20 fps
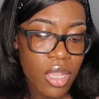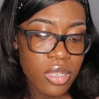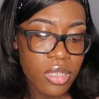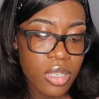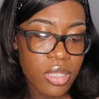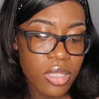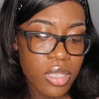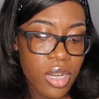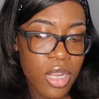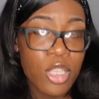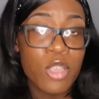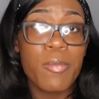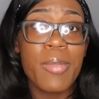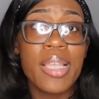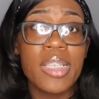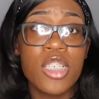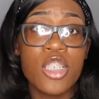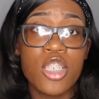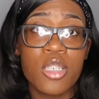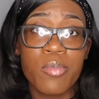just did it. You
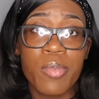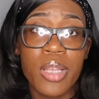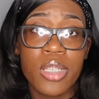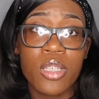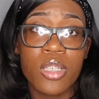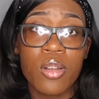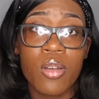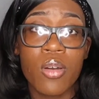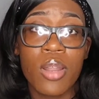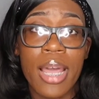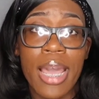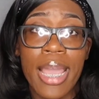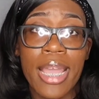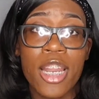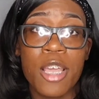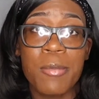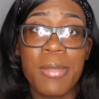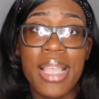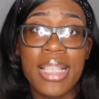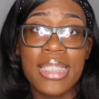basically just press and hold the
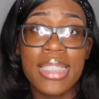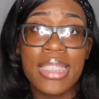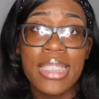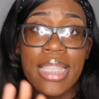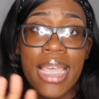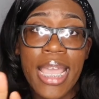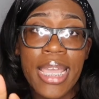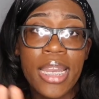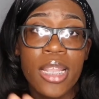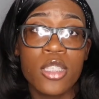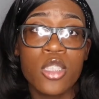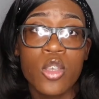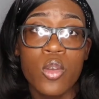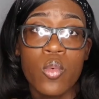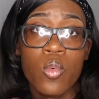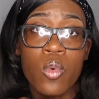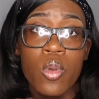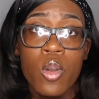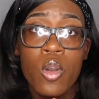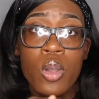item and slide it
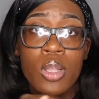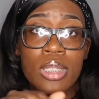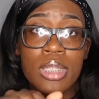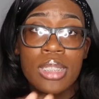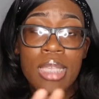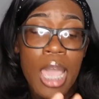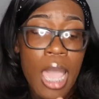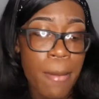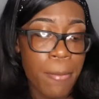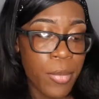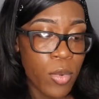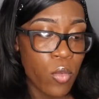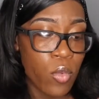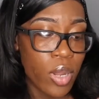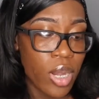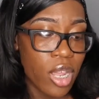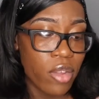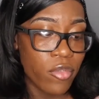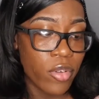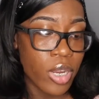to on top of
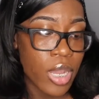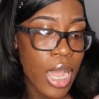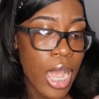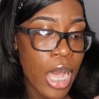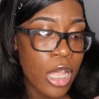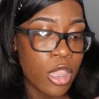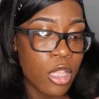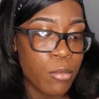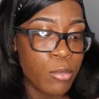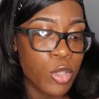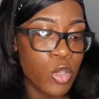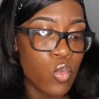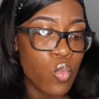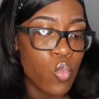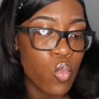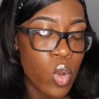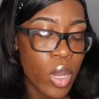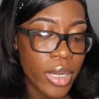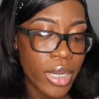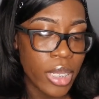whatever column you
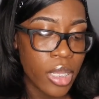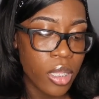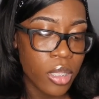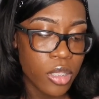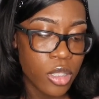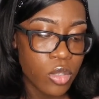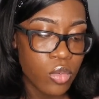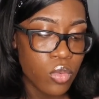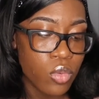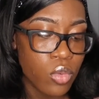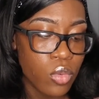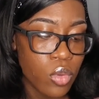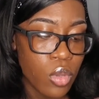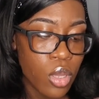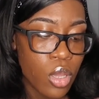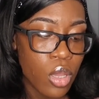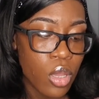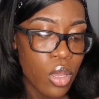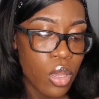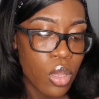want it to
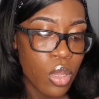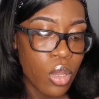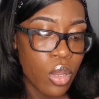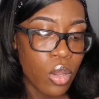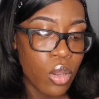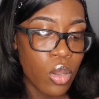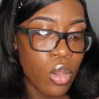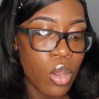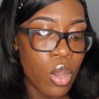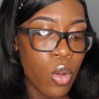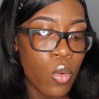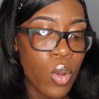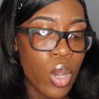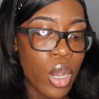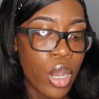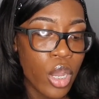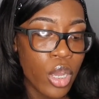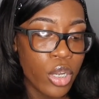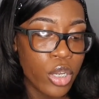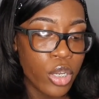go
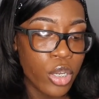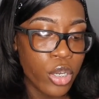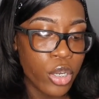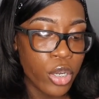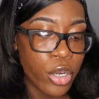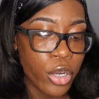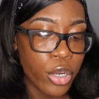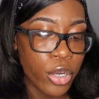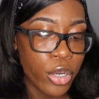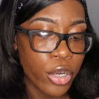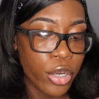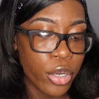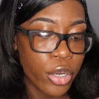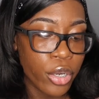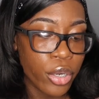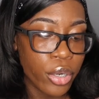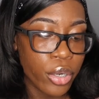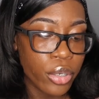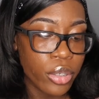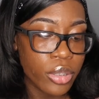
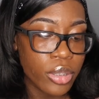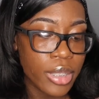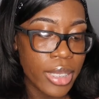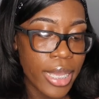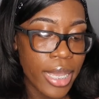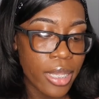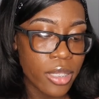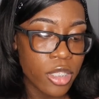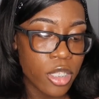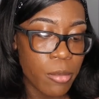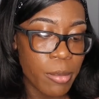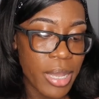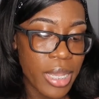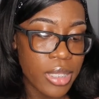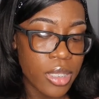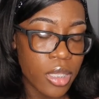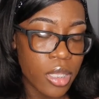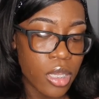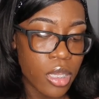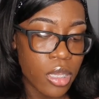under. Yeah, so
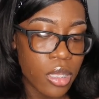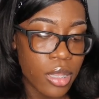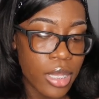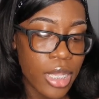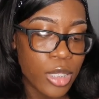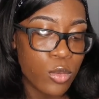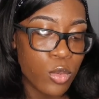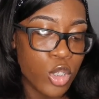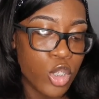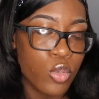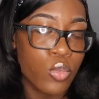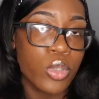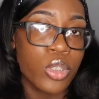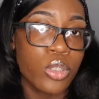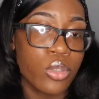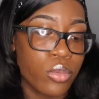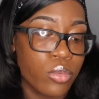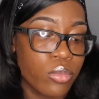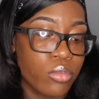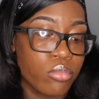basically that's what you would
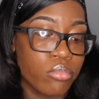do.